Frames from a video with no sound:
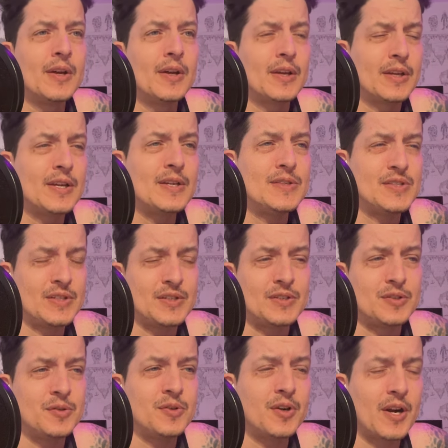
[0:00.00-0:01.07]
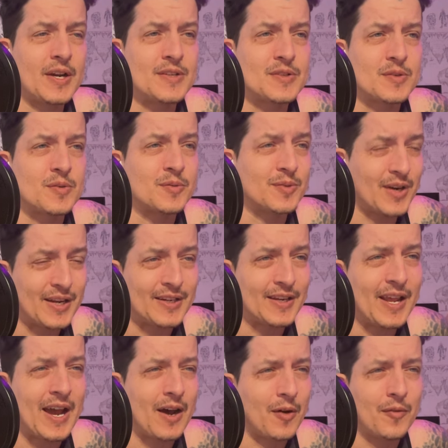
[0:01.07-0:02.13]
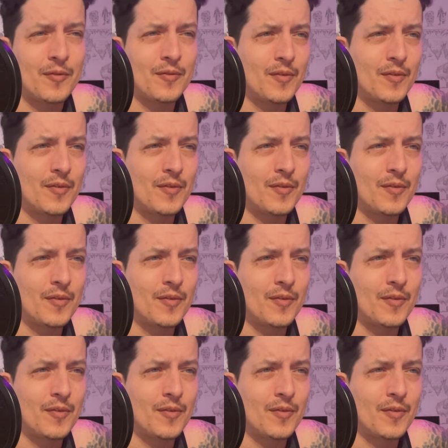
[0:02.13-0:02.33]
kids in junior high school right now.